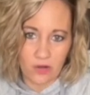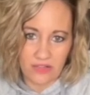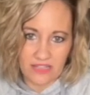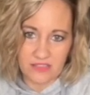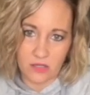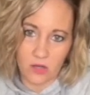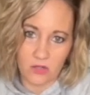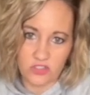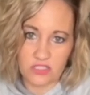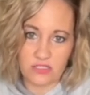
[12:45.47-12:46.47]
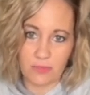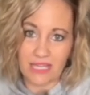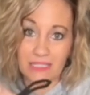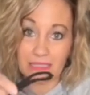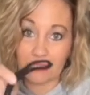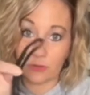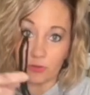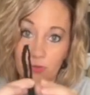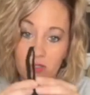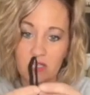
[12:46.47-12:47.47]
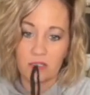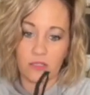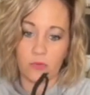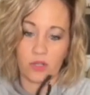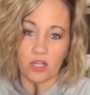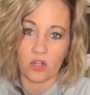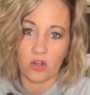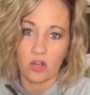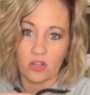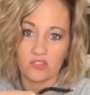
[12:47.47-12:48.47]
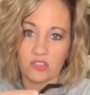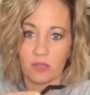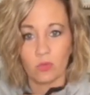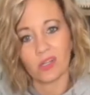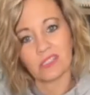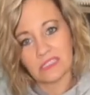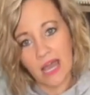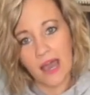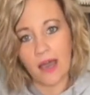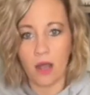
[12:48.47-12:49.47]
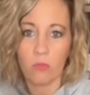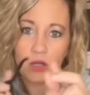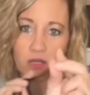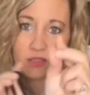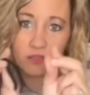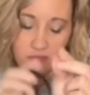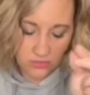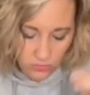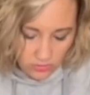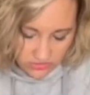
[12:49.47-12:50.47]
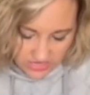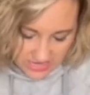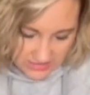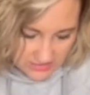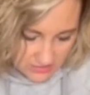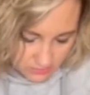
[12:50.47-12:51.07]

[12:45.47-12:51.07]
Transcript: that's all, just to make a little. We're gonna cross them, we're gonna tie them, we're gonna do all that. It's gonna be